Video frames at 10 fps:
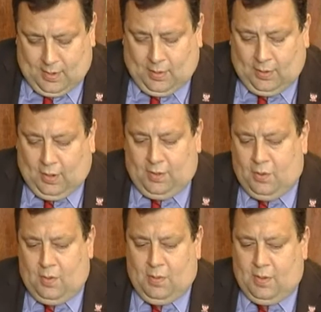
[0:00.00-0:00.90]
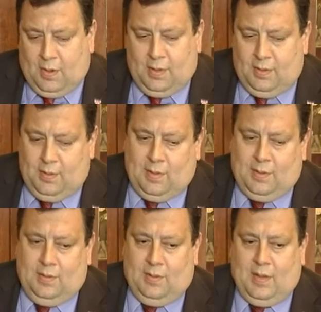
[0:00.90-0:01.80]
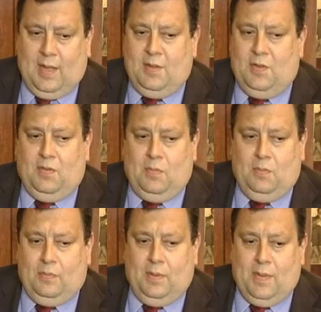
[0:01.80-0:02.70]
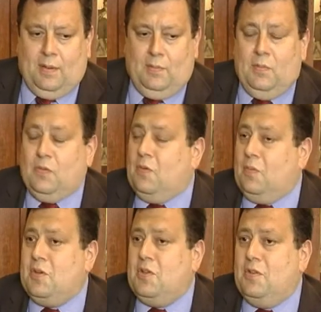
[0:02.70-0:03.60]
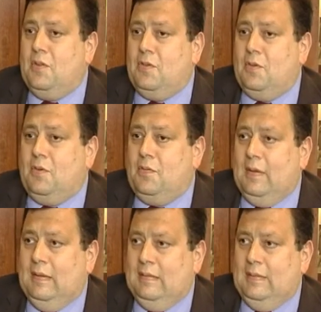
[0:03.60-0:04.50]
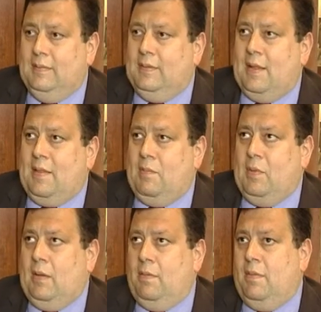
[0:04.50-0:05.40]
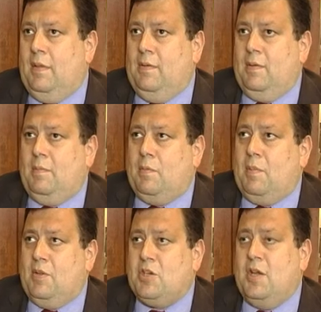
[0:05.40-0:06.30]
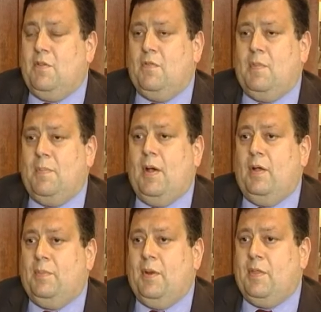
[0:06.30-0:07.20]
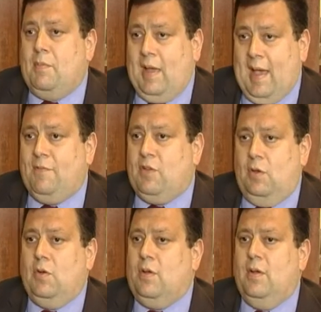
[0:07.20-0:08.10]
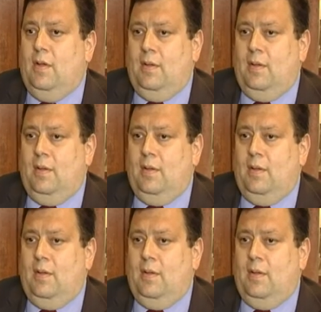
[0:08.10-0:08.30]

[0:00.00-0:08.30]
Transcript: I do, and again, this is without sort of wishing to sort of say that things that have probably changed from the past, but I think we have to look